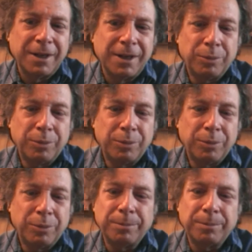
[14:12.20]

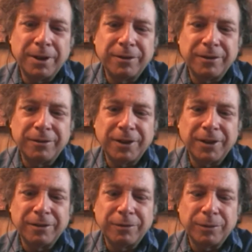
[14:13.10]
breath or body
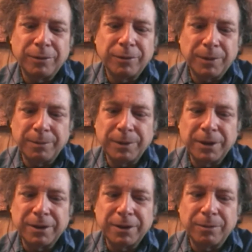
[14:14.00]
sensations for much of their
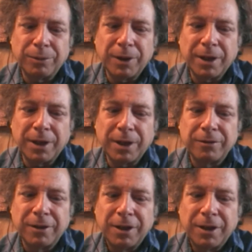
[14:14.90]
meditation
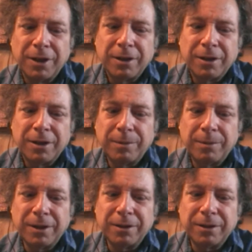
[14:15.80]
practice, they
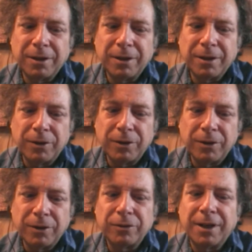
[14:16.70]
may not have
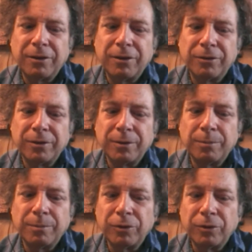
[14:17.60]
noticed how certain
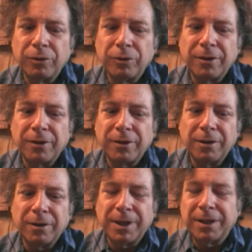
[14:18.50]
emotions
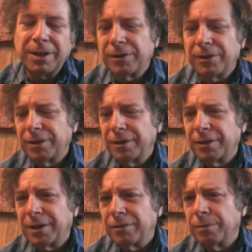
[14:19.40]
are
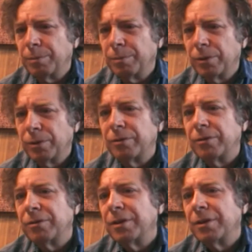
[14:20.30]
manifesting as
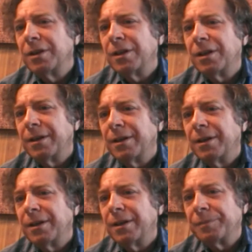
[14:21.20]
moods,
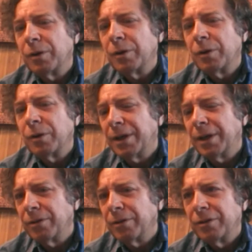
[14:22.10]
or
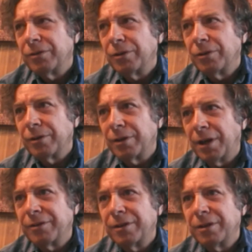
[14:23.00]
how certain
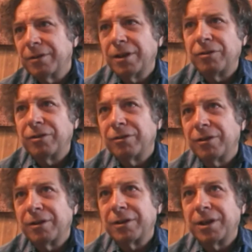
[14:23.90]
thoughts and intentions
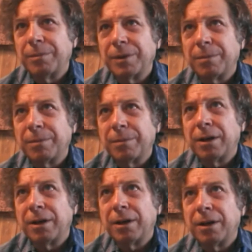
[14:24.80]
are coming
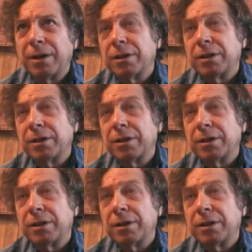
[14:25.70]
about that